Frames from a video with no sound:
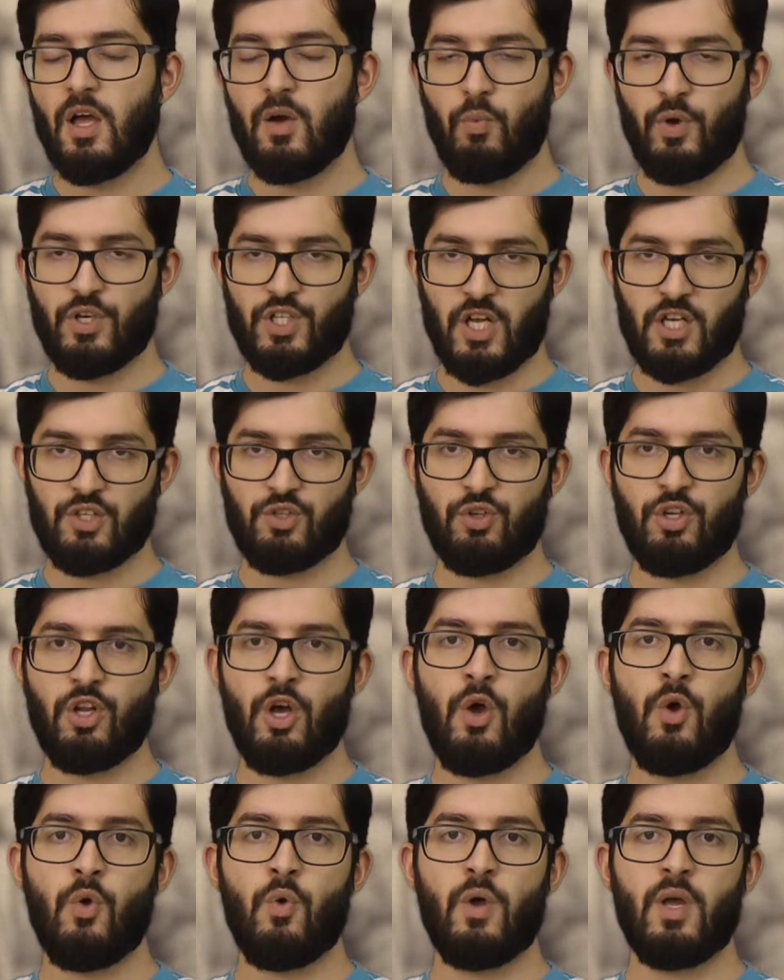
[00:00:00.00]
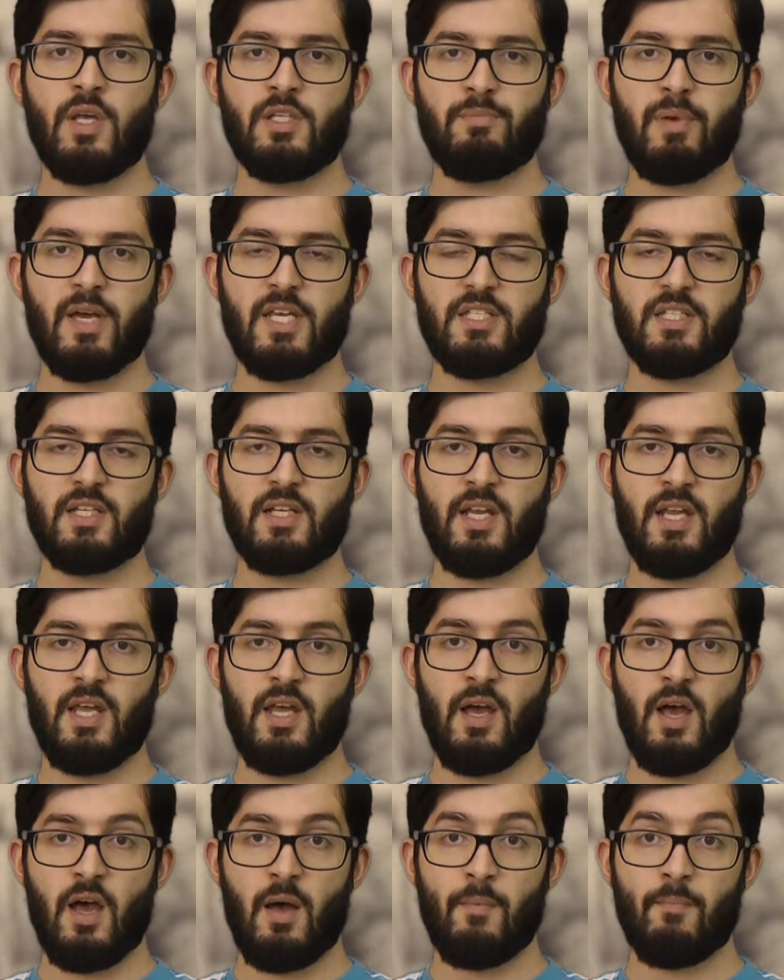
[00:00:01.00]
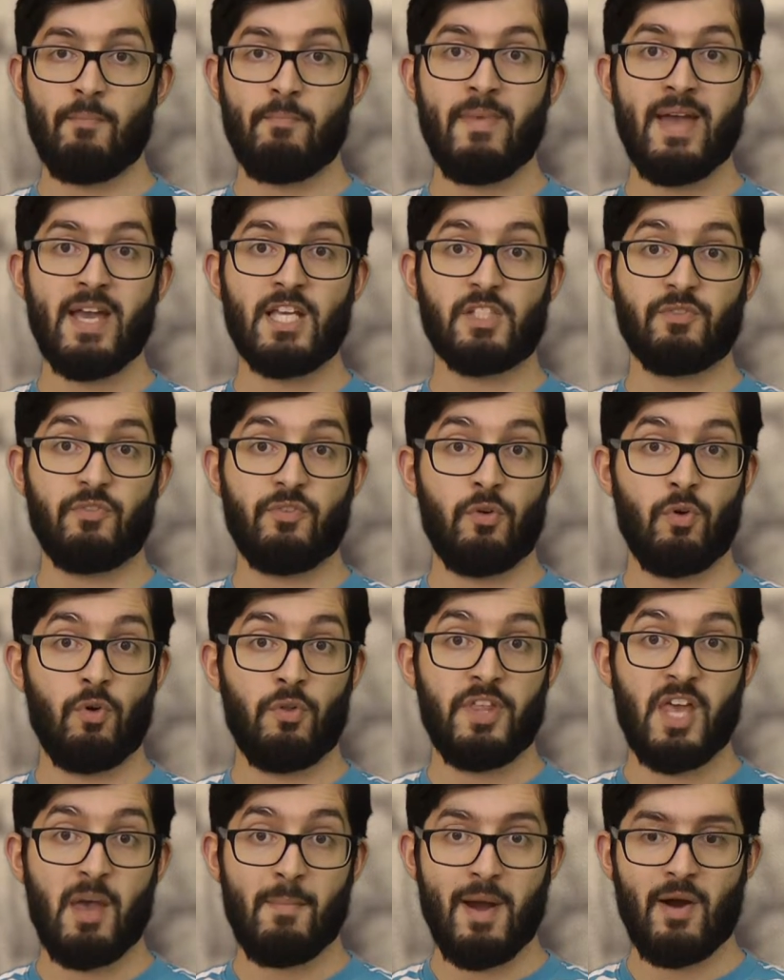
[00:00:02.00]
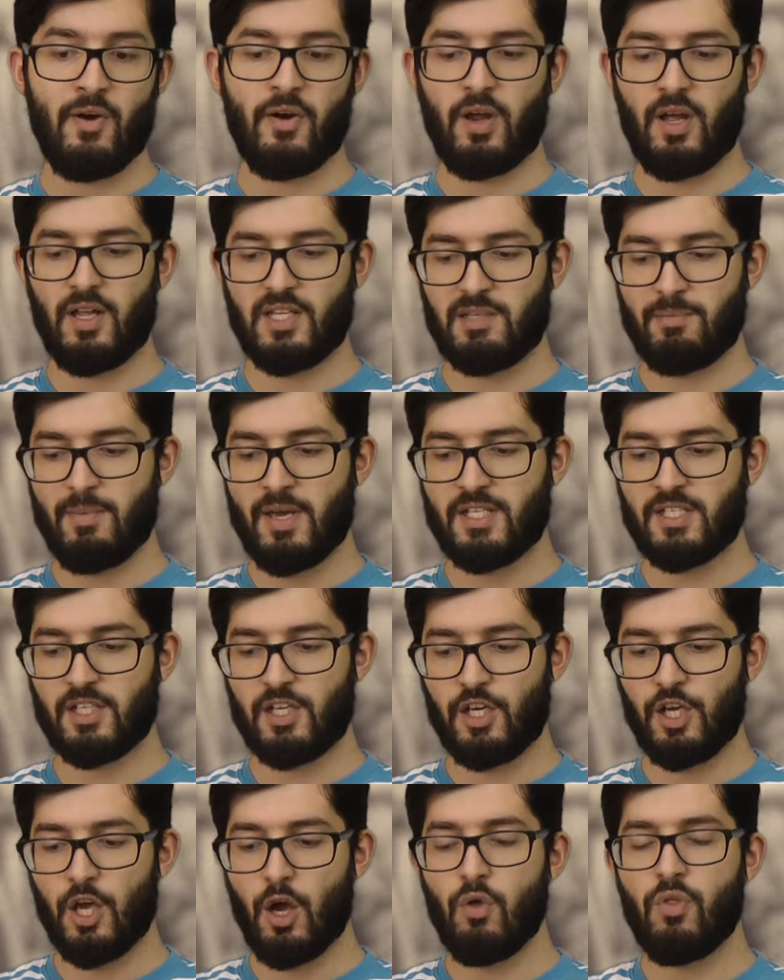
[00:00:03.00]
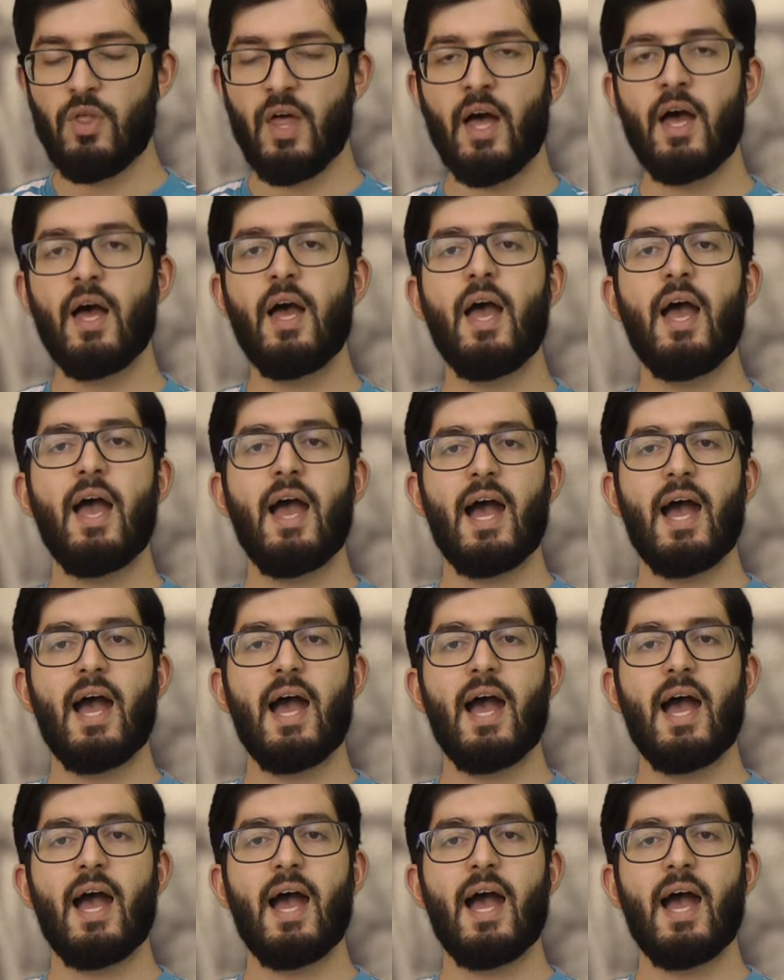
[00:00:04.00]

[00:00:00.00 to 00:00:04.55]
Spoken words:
which, as you'll know, is basically makes for the America, to basically go there.